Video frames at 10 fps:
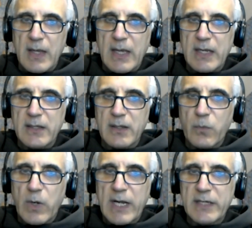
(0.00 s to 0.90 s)
And
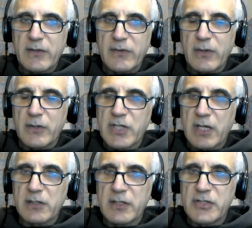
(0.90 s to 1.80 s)
why did the
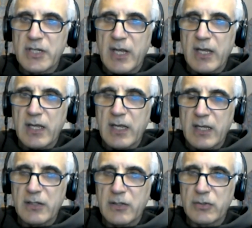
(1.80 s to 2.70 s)
Czech Legion
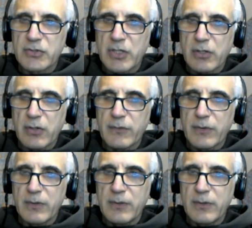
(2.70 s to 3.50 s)
hand Kolchak over?